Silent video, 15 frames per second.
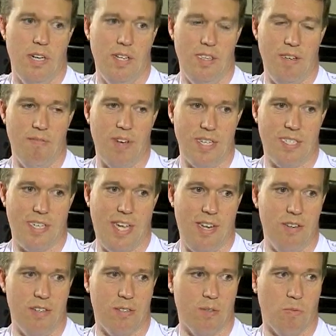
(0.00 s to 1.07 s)
The
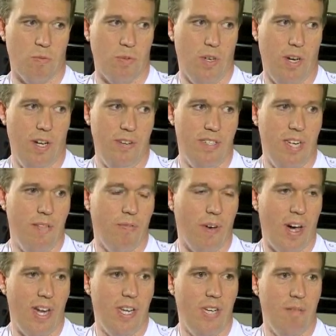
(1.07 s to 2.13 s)
investigators did
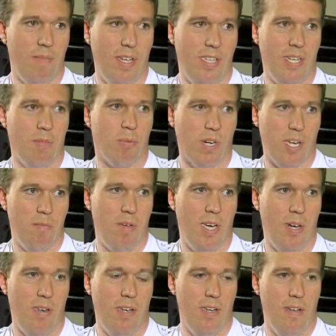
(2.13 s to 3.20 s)
find him. They did bring him
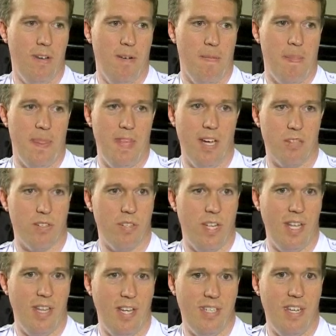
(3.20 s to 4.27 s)
in.
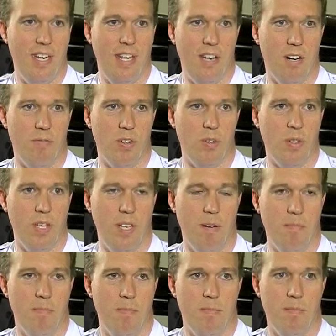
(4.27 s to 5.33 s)
Yesterday they did interview
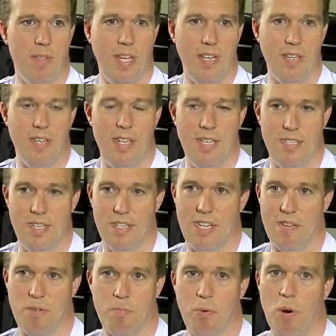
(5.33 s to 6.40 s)
him. He did
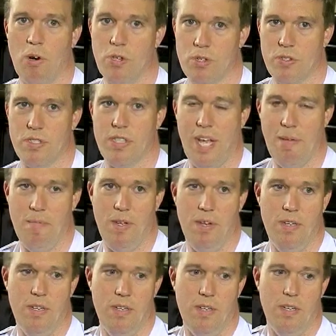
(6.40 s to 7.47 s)
give a partial statement,
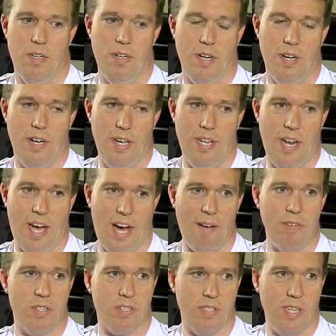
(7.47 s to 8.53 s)
and
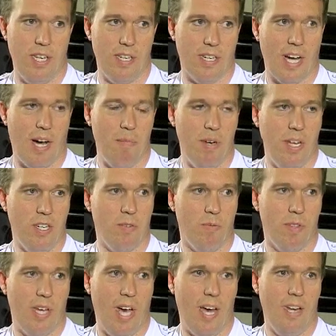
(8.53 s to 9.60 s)
obviously in combination
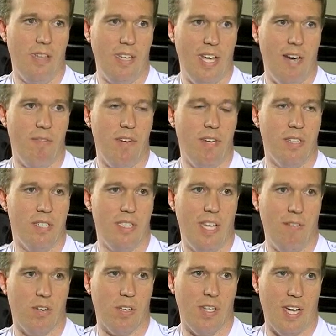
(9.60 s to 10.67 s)
with that and the evidence that
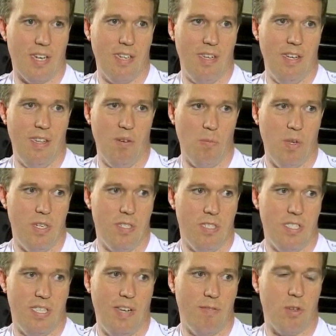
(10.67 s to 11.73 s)
they've collected and the
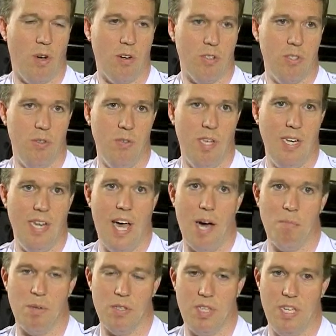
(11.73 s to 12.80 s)
witnesses they've talked to, they now
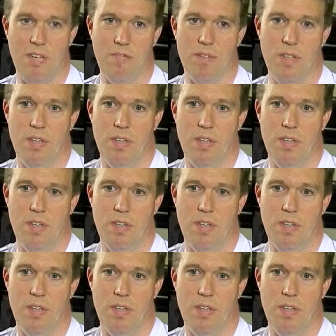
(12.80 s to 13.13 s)
believe